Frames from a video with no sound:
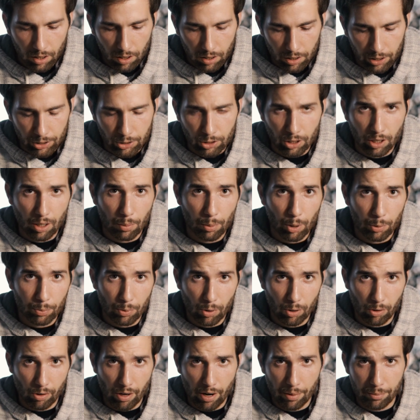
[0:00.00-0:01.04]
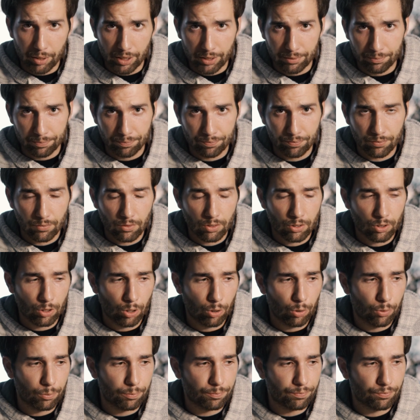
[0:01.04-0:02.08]
Let's talk about programming.
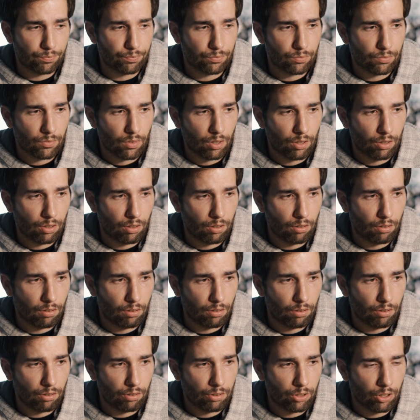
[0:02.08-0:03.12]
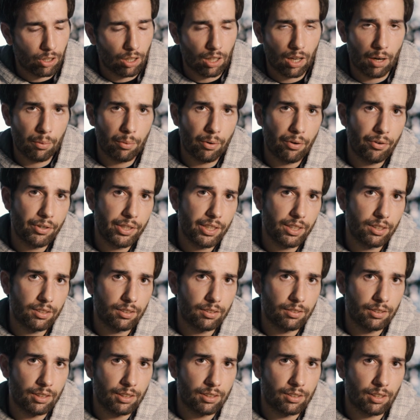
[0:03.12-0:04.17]
So your library
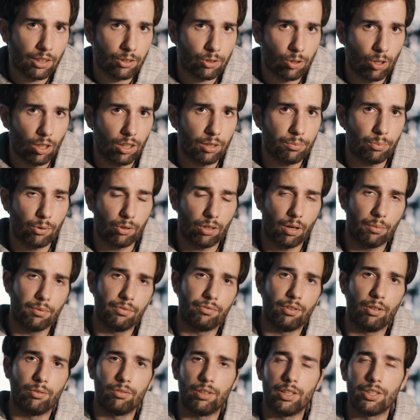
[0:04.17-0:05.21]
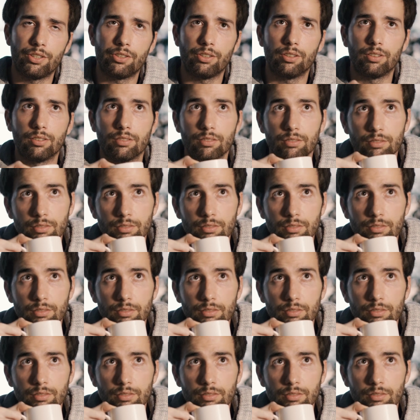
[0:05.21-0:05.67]
needs a solid programming foundation.